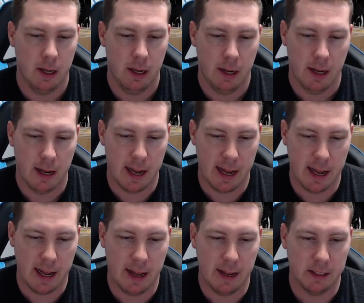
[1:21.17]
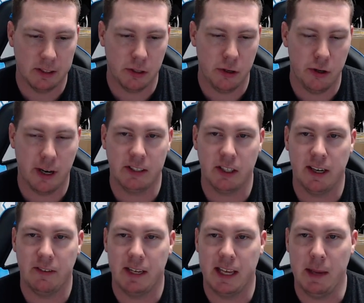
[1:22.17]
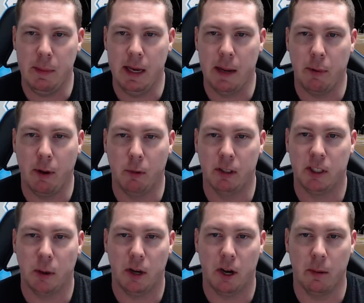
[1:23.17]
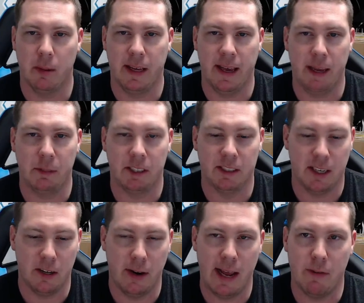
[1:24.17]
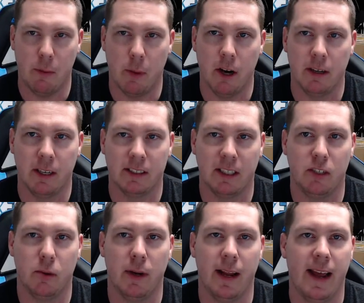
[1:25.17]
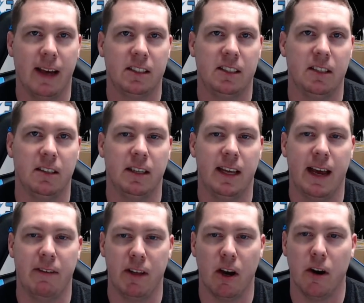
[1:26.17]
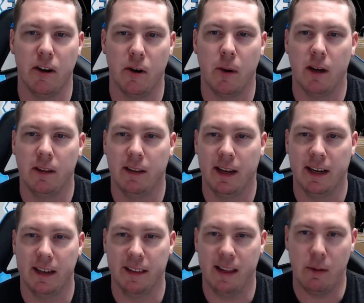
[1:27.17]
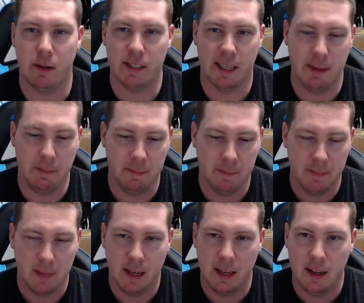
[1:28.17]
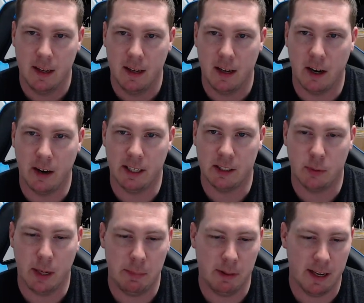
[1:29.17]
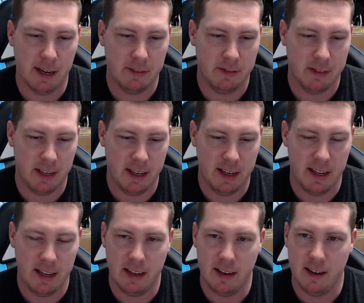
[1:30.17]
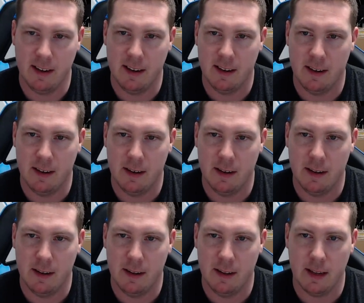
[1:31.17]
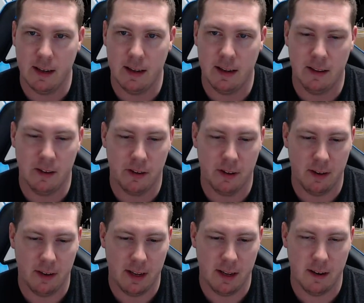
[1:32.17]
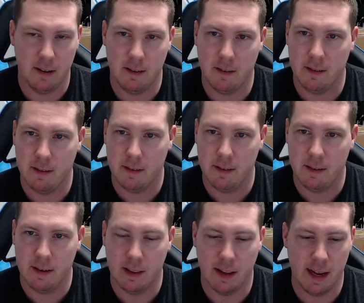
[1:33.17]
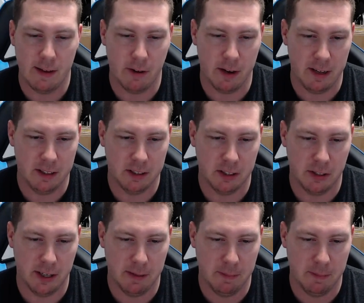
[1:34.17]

Uh, so you guys are gonna have to keep me up on what's going on with the games because I don't have them on because I don't want to accidentally have the audio on like I did that one time. All right, swipe left and hit hit and hit live on Instagram.